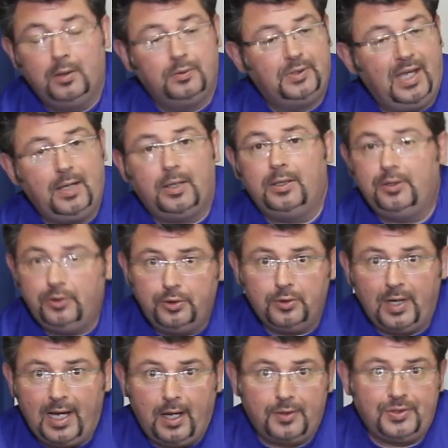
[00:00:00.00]
take it into
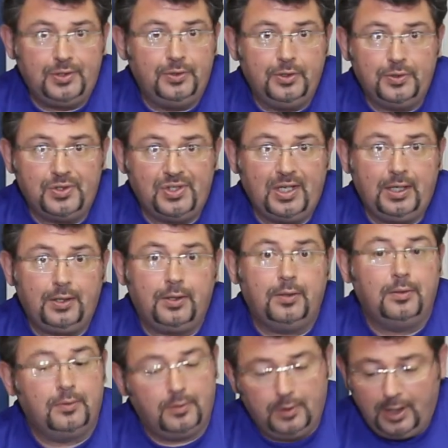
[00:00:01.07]
your house, into your sink,
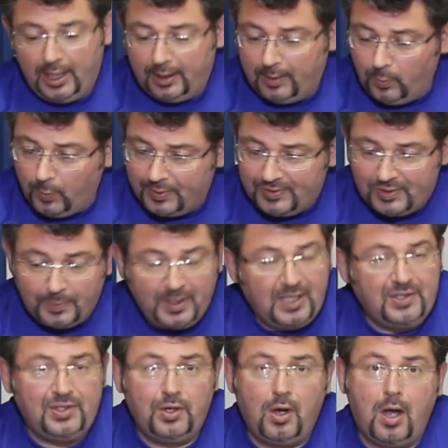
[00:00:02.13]
hit it with some
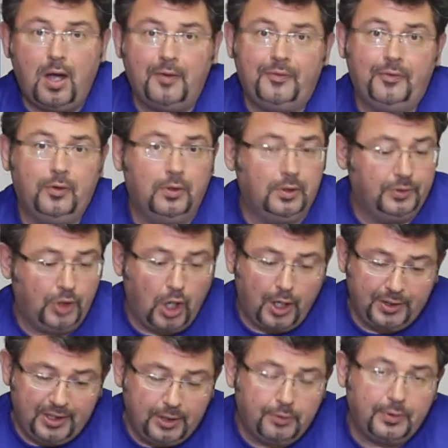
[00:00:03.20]
Easy Off or a
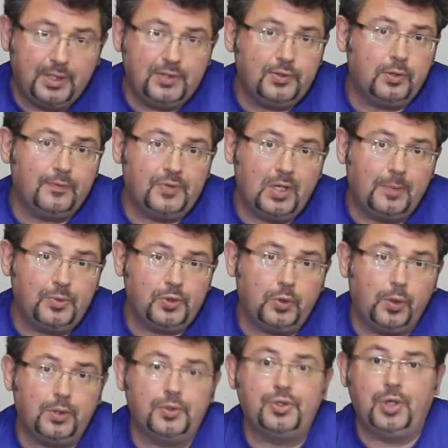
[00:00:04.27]
Dawn degreaser of some
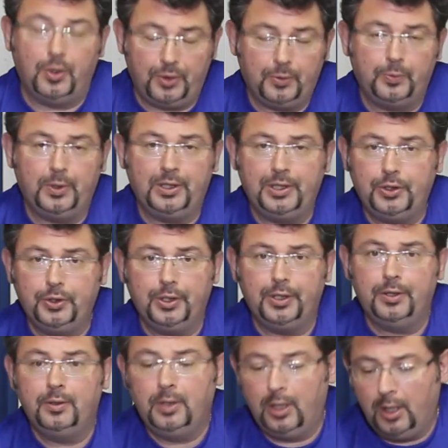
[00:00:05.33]
sort, soak it really
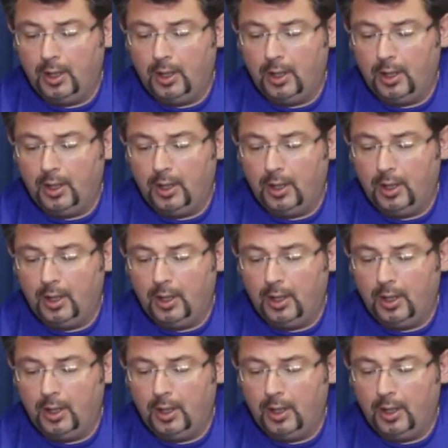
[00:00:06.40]
good.